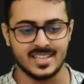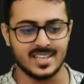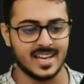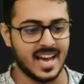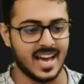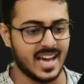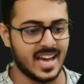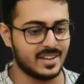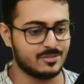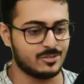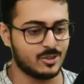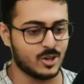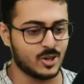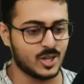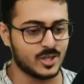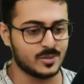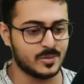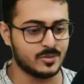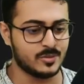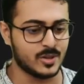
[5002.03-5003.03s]
I
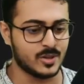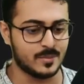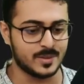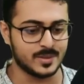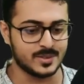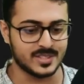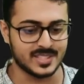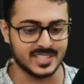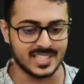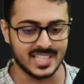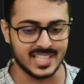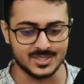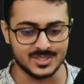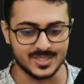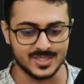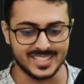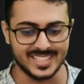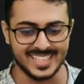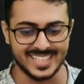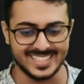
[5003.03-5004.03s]
forgot before coming to class to
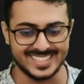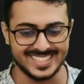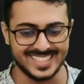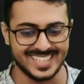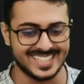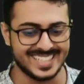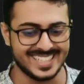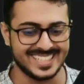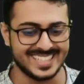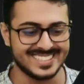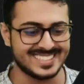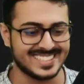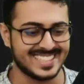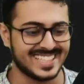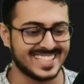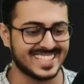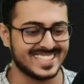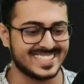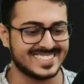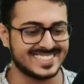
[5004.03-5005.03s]
create the attendance
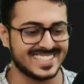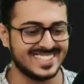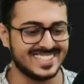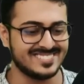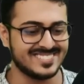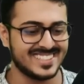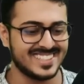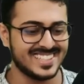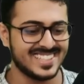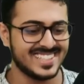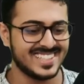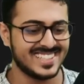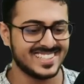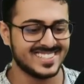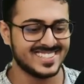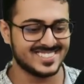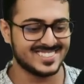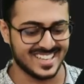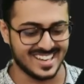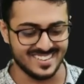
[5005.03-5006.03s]
link itself,
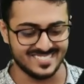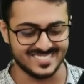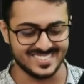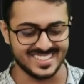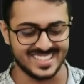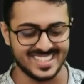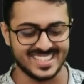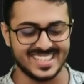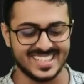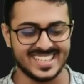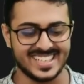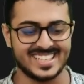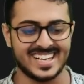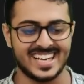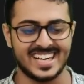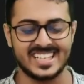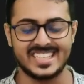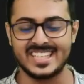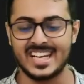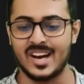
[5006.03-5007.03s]
so I'm creating it
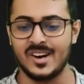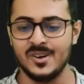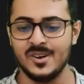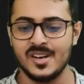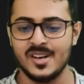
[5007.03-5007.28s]
right now.